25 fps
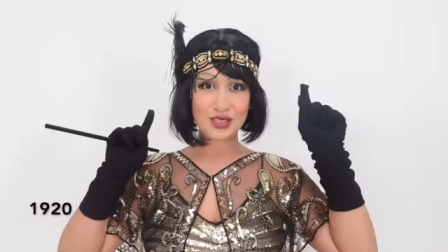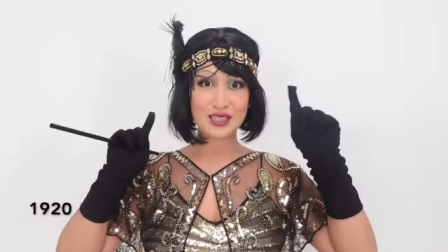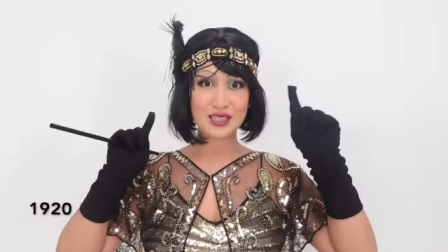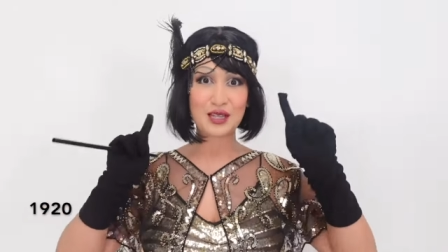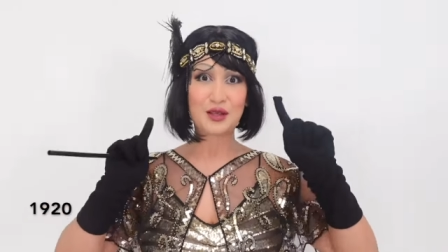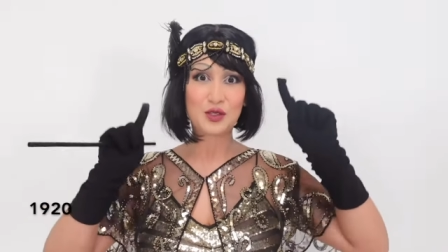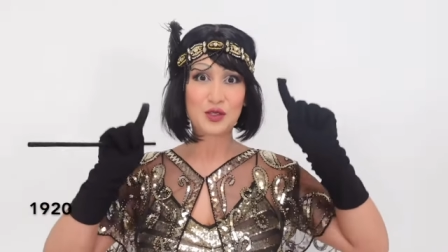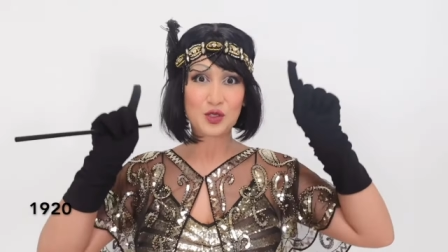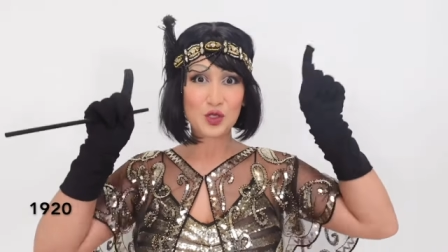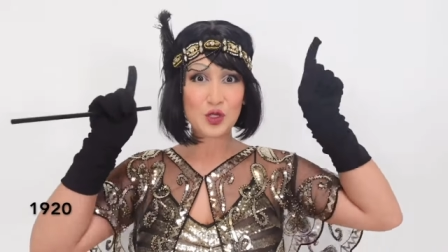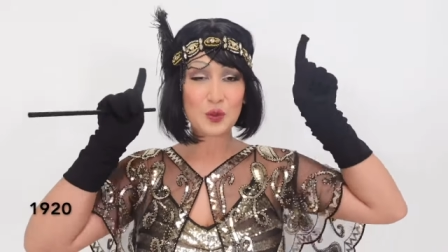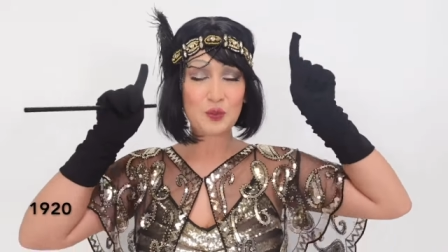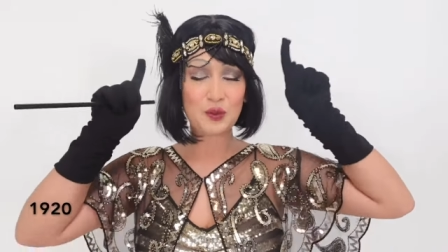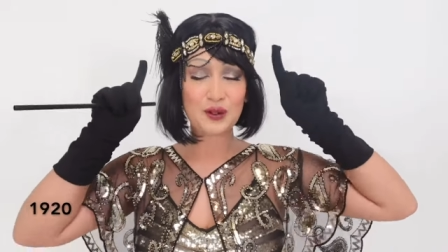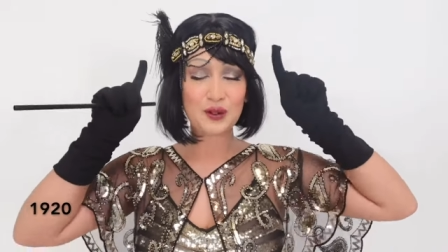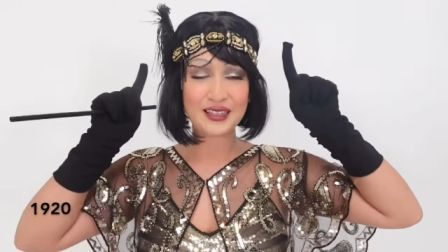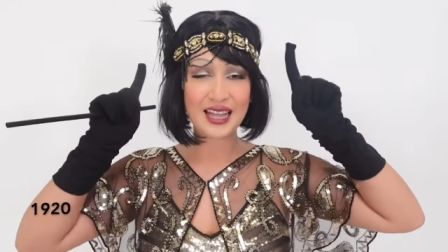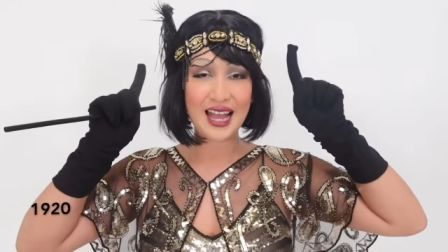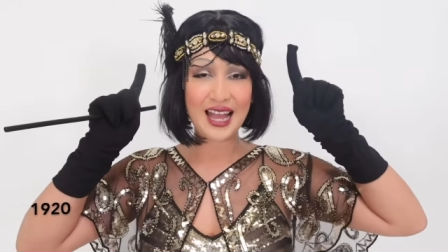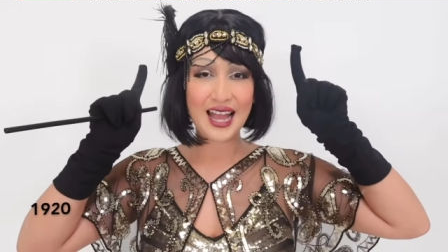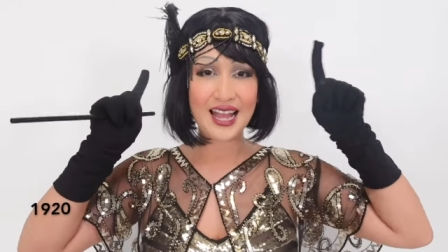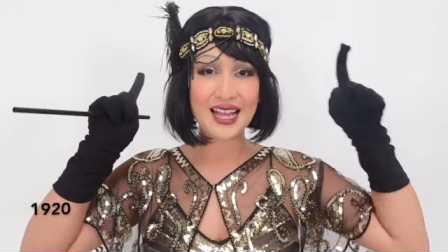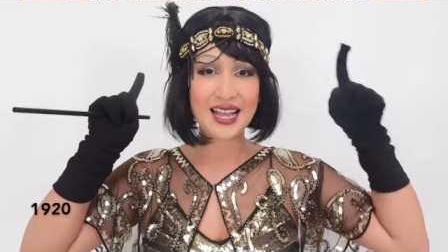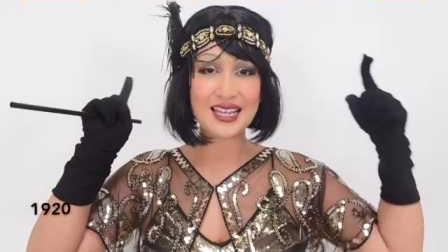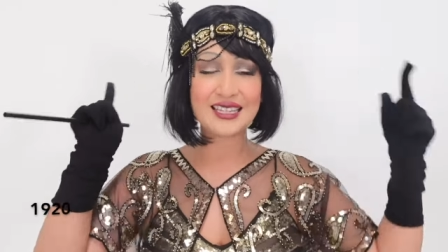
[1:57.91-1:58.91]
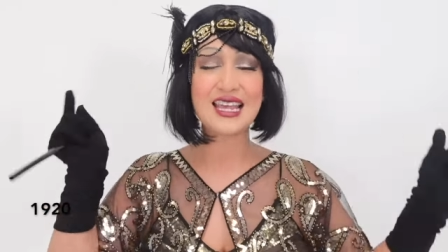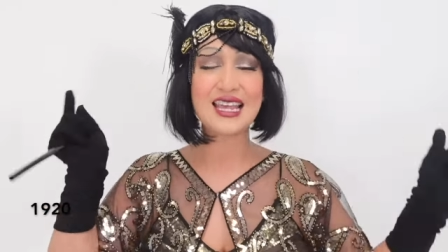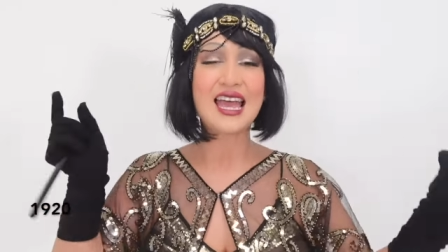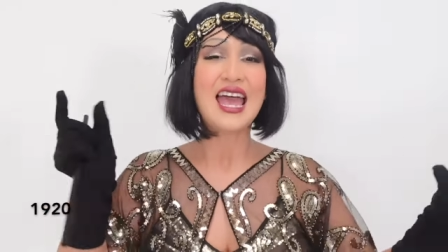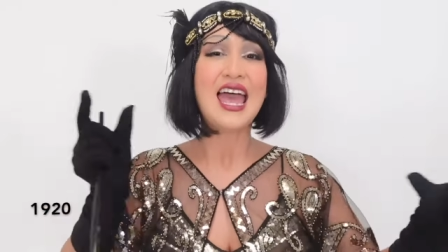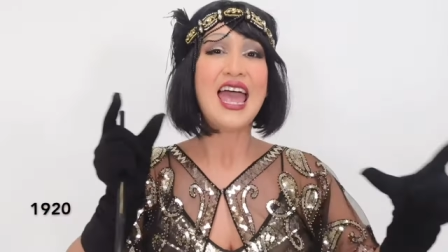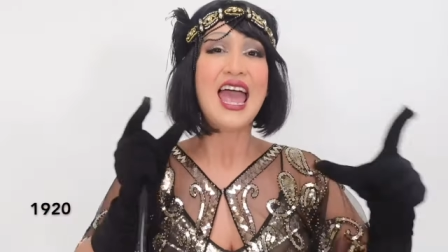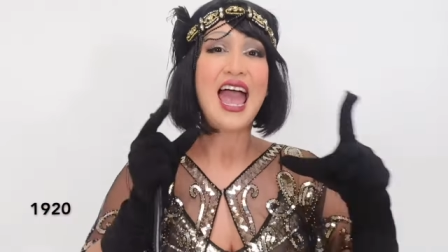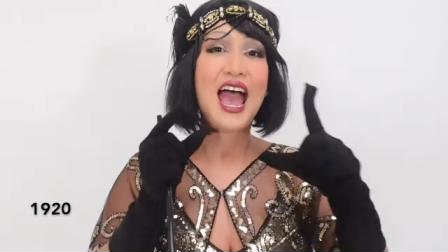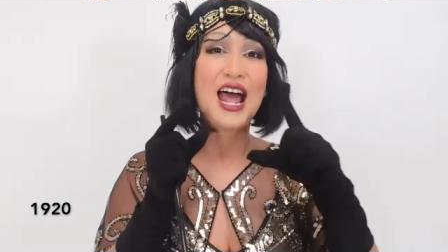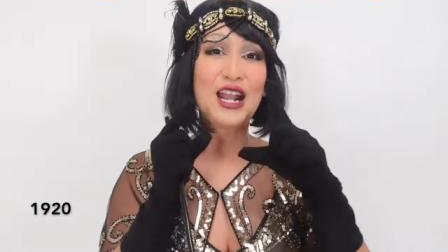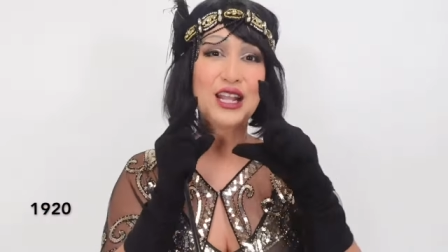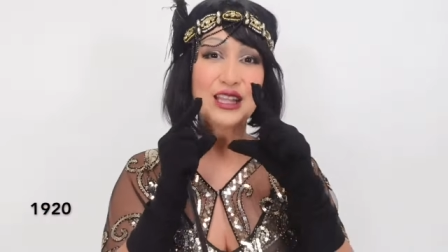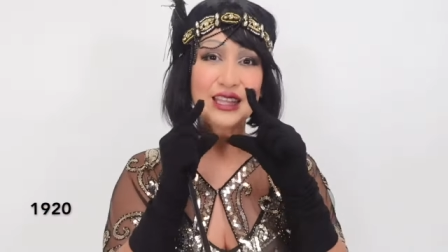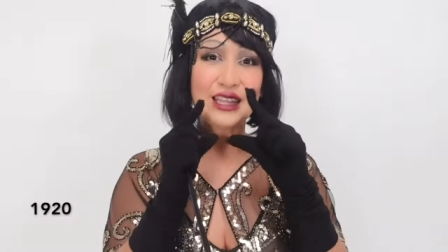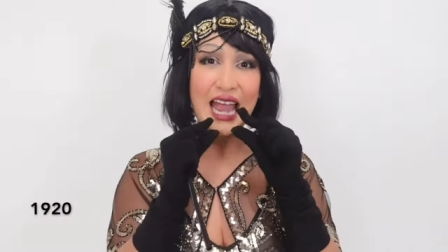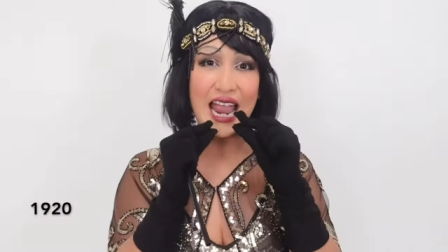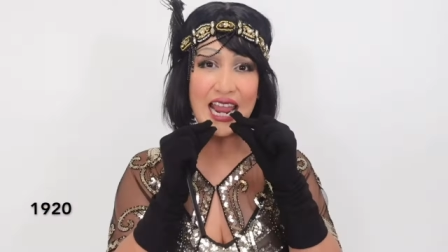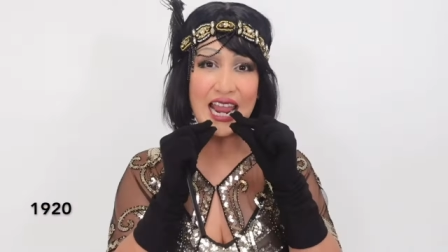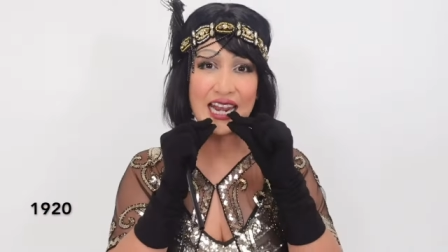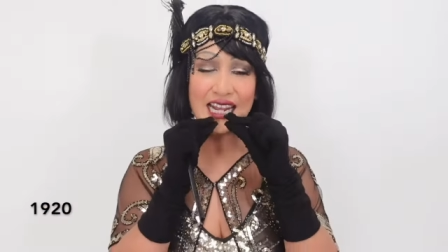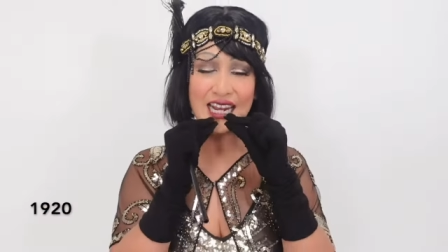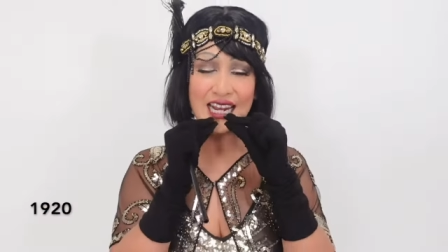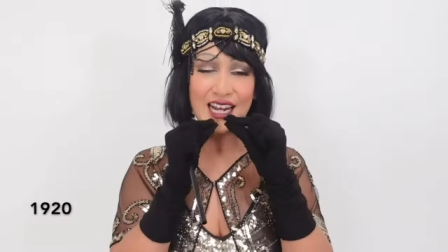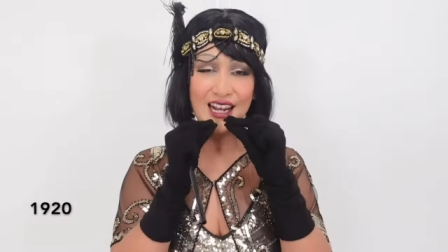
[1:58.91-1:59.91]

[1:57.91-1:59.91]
now super taas, and tiny